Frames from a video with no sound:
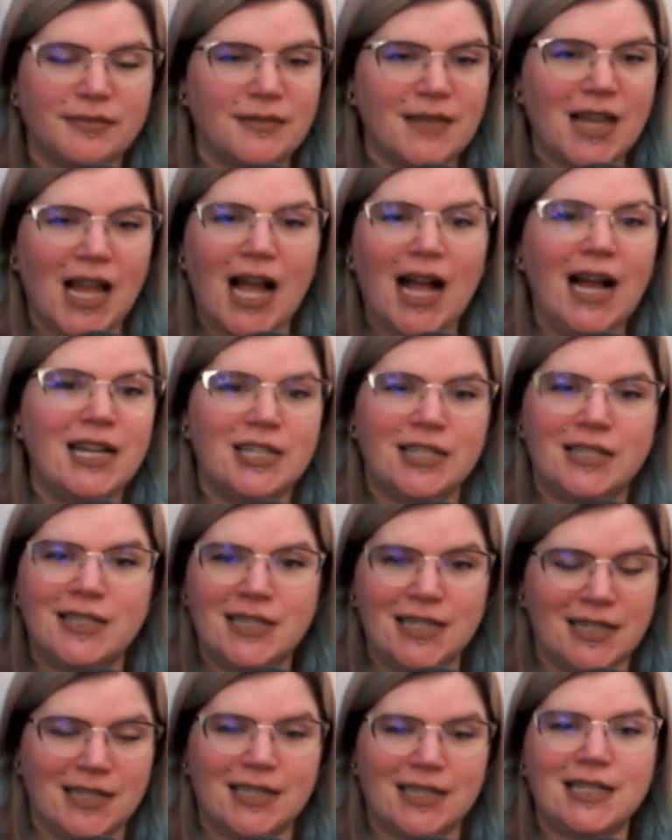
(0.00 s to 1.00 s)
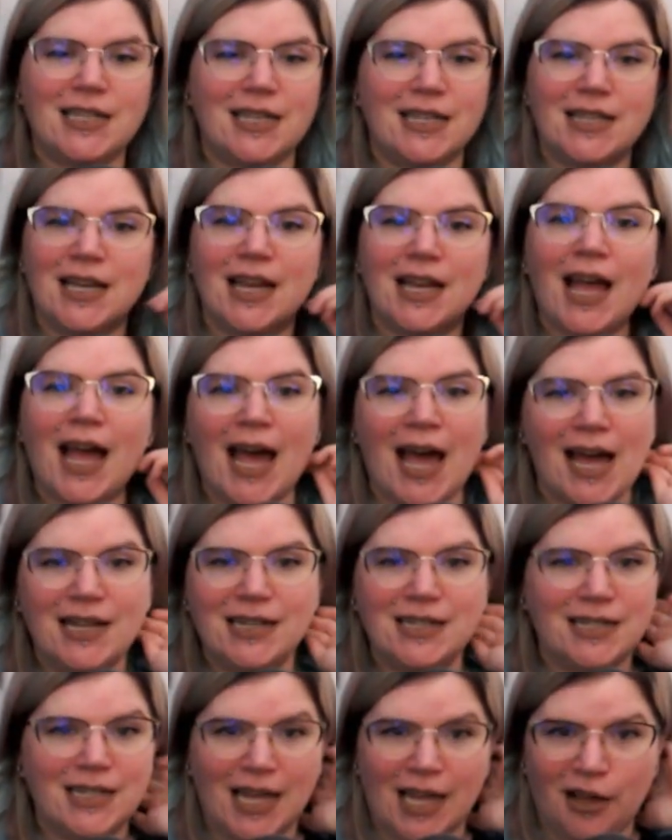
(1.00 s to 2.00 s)
I just didn't see the
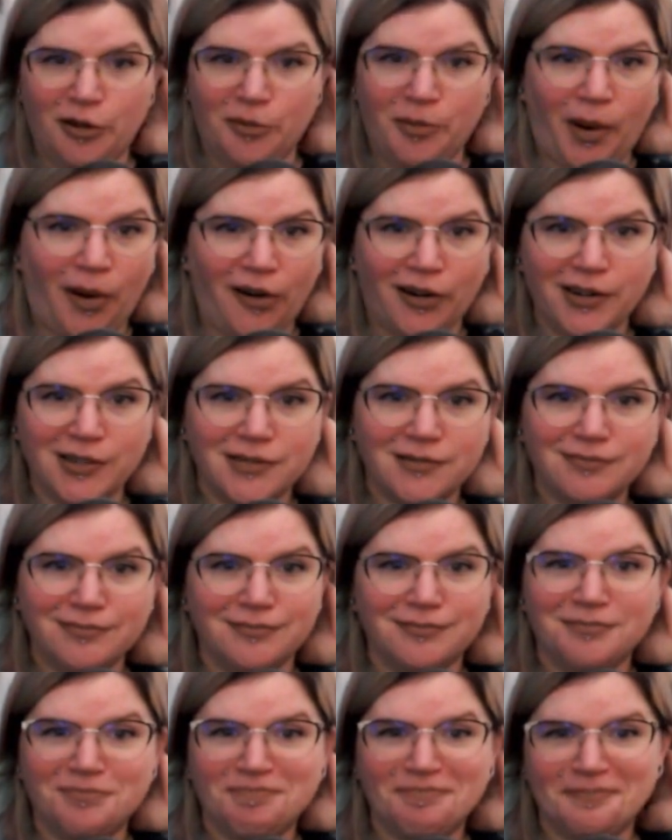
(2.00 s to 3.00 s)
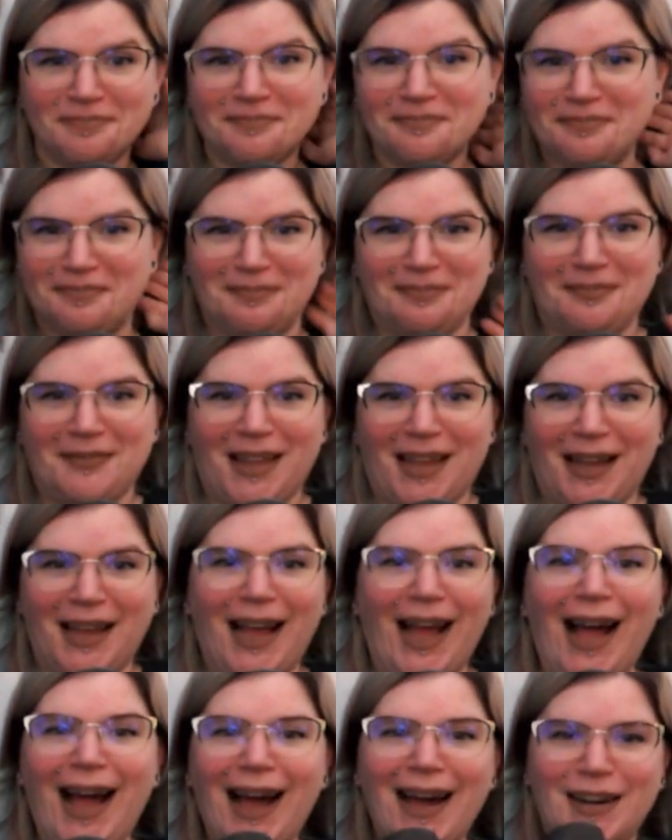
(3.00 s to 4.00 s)
add tail part.
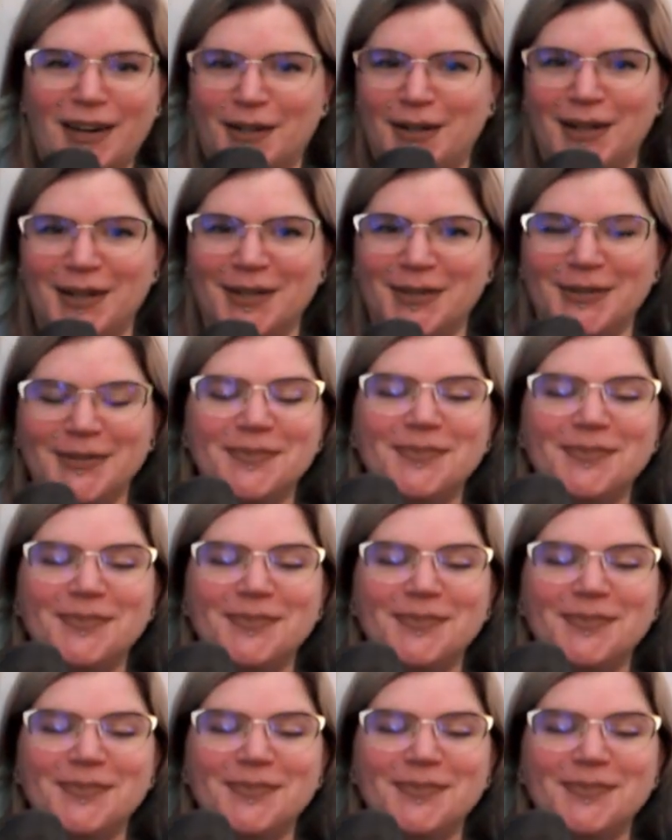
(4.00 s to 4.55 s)
I don't know.